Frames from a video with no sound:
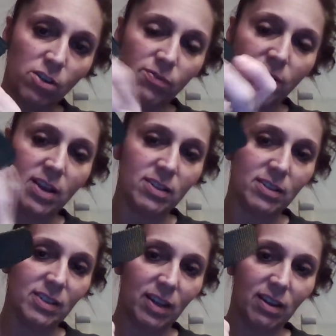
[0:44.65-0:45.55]
fit
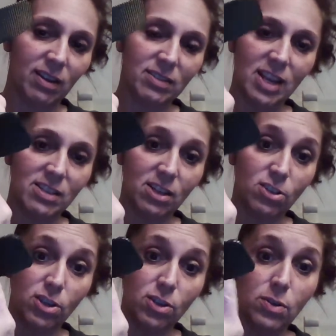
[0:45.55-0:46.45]
it's easy to
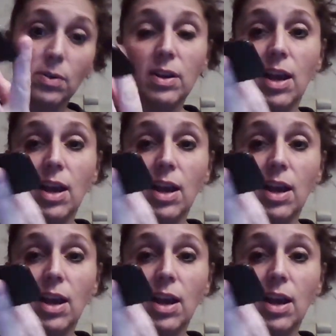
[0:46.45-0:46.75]
do,